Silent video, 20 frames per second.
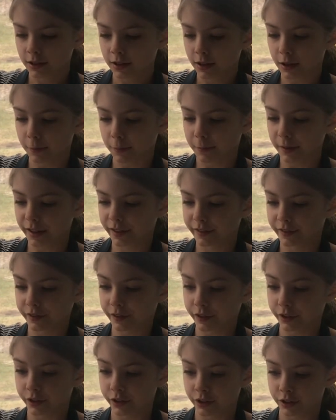It makes a
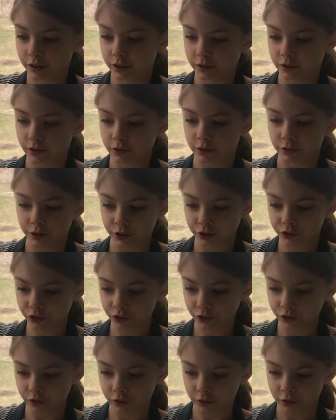
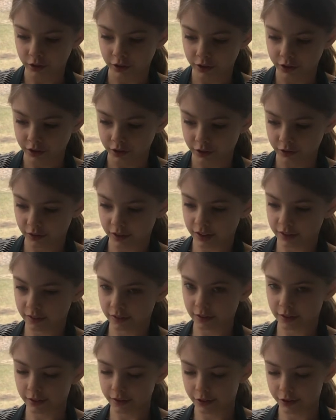delicious lid,
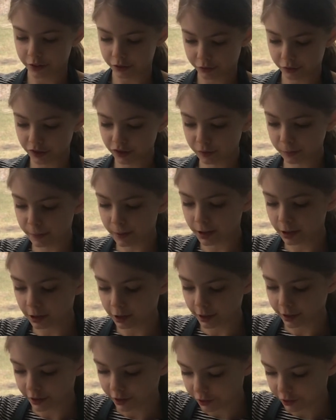like a crispy lid.